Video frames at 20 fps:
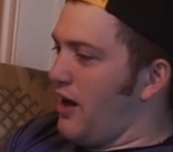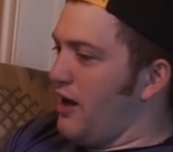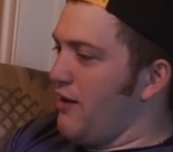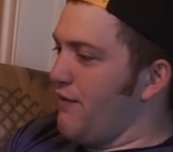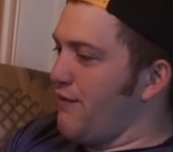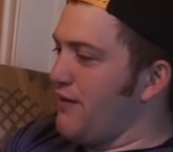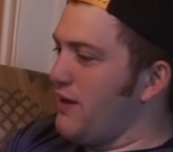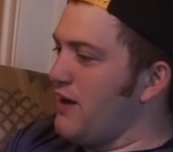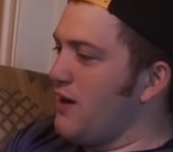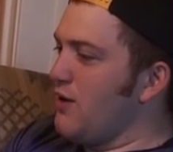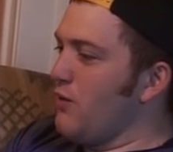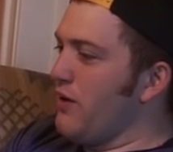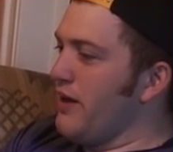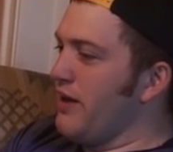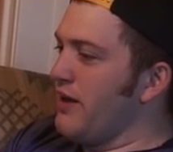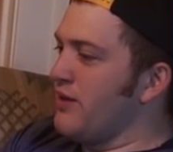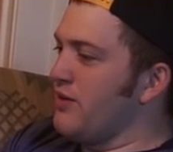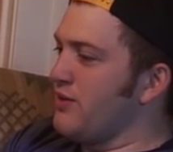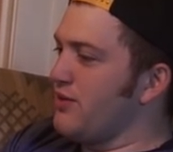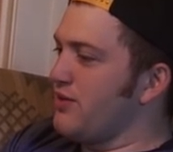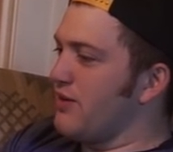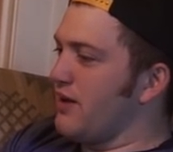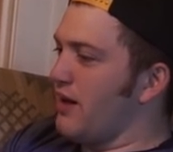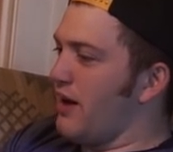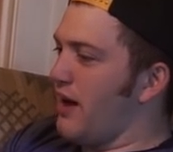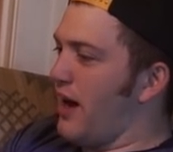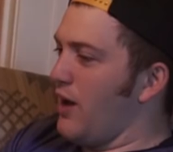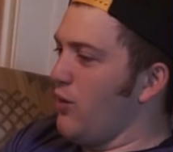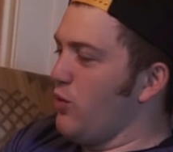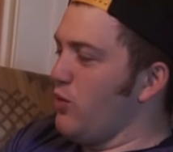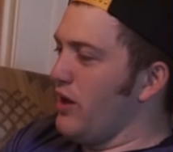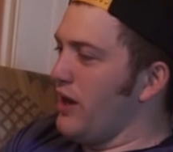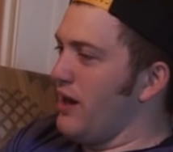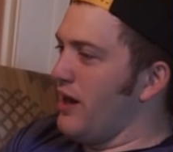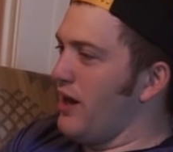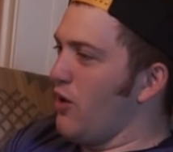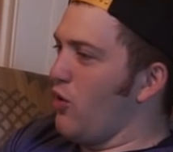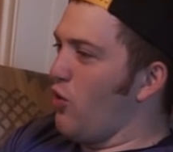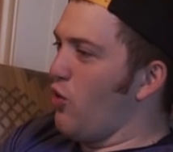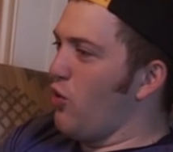If he wins, I will
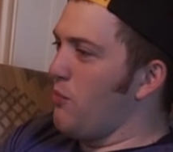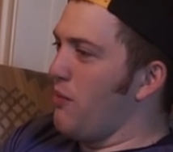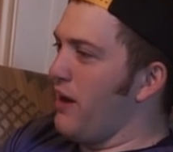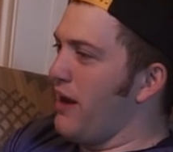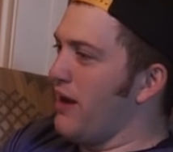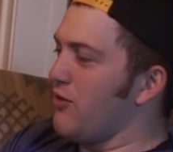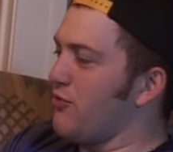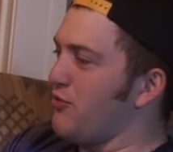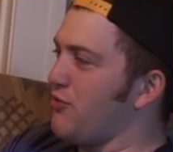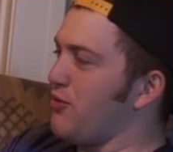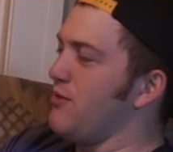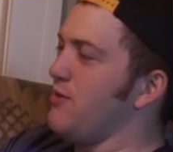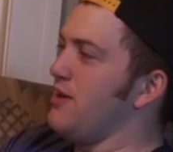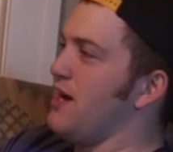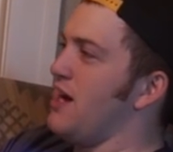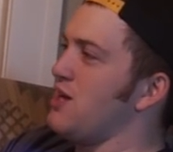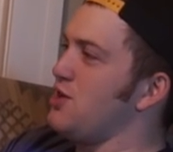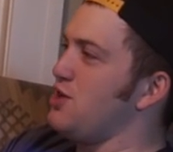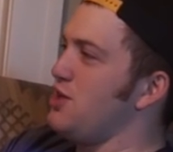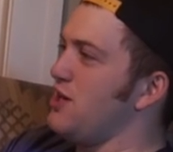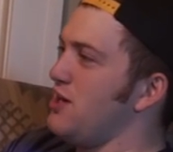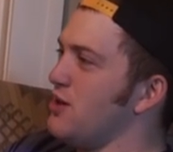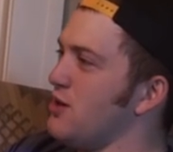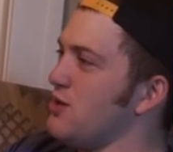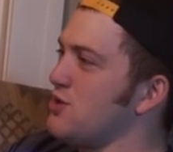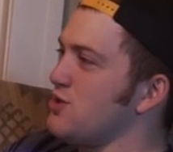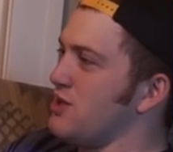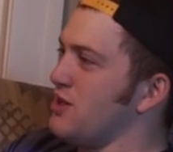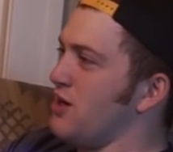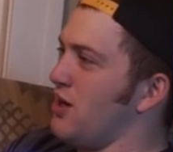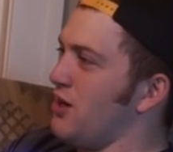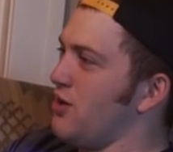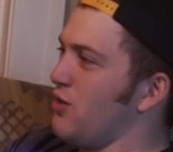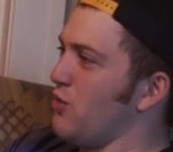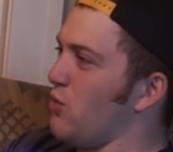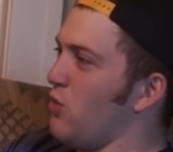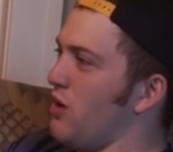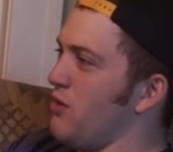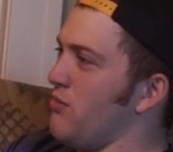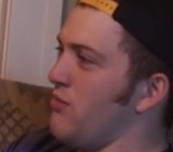eat a whole bag of Flamin' Hot Cheetos in
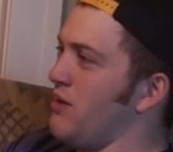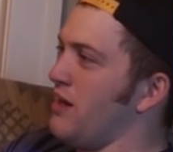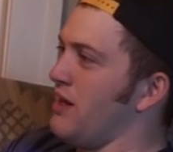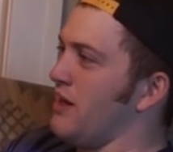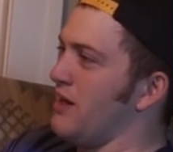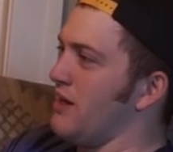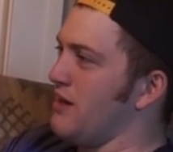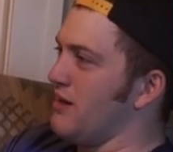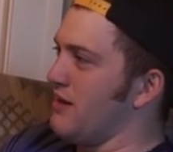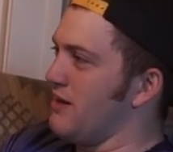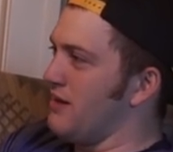under 1 minute.